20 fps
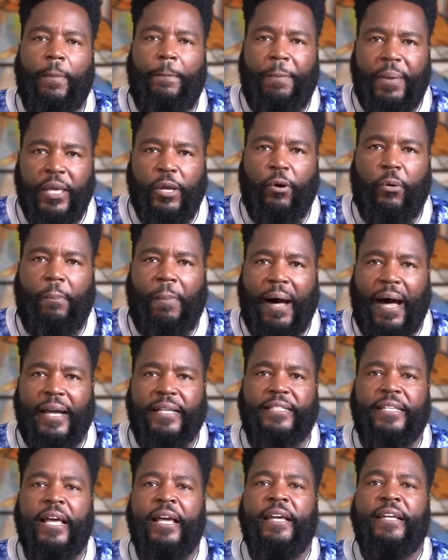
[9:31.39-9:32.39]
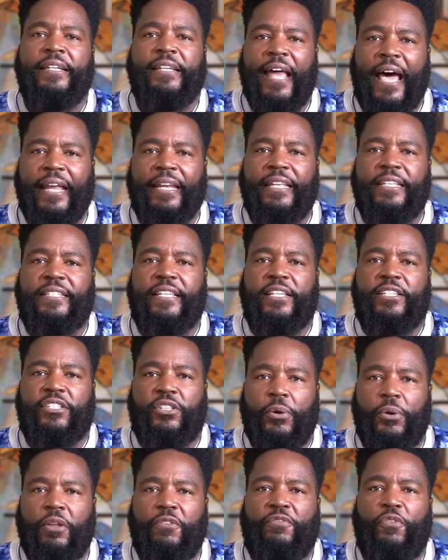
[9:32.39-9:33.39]
P.O. Box
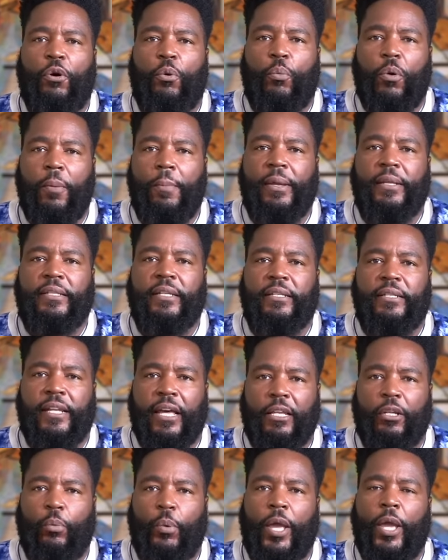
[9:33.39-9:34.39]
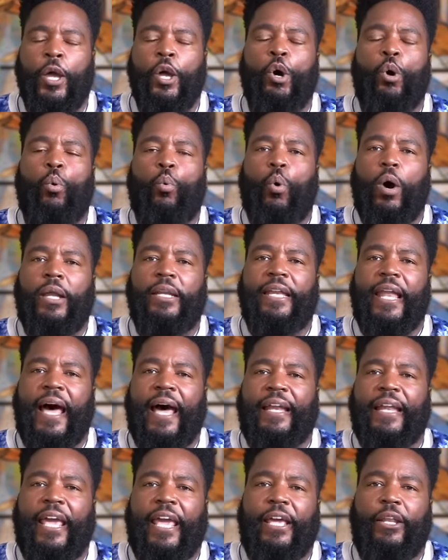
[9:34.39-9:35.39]
9634 Wilmington, Delaware
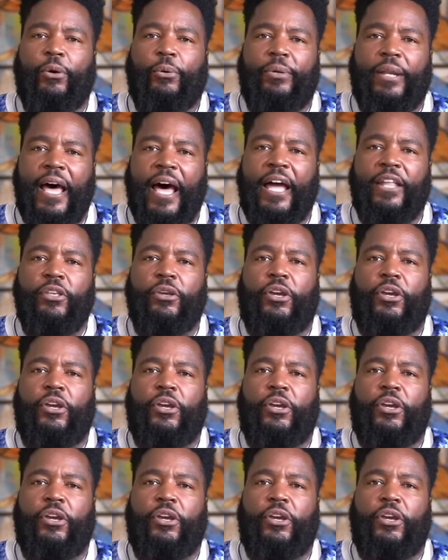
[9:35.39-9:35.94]
19809.